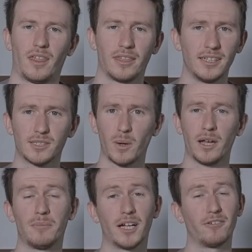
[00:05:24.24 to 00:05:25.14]
These
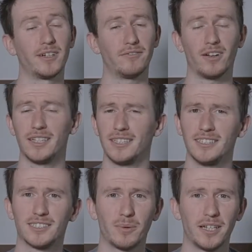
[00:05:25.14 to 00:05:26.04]
weren't my only
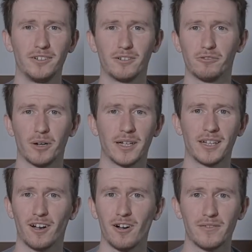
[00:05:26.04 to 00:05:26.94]
findings. When you're
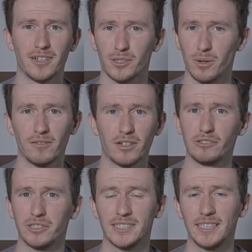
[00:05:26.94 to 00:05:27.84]
growing over
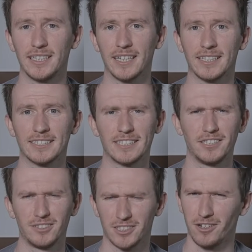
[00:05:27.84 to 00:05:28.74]
1,200 seedlings,
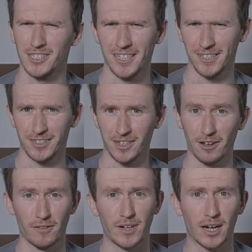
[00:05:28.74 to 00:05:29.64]
you start to learn a
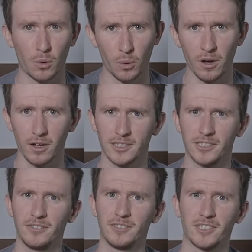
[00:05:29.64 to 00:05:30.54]
lot of their quirks. You